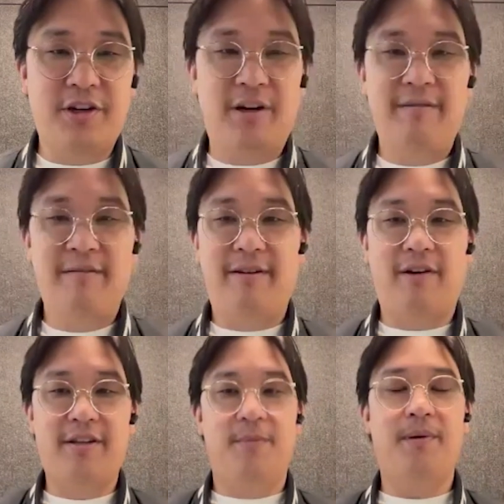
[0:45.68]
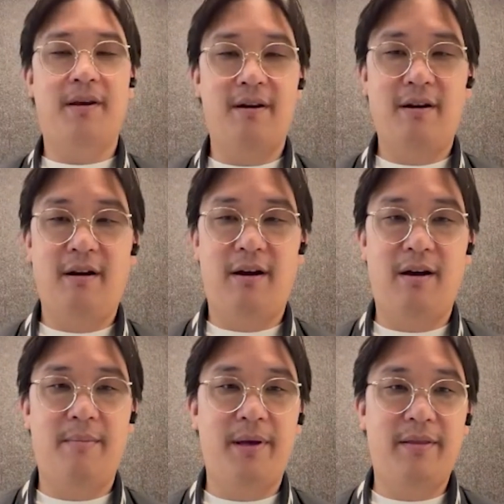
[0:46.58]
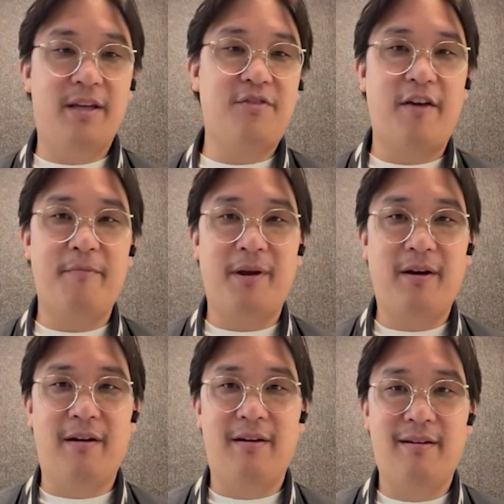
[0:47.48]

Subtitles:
Sean. Great to be here. And thanks for having me on.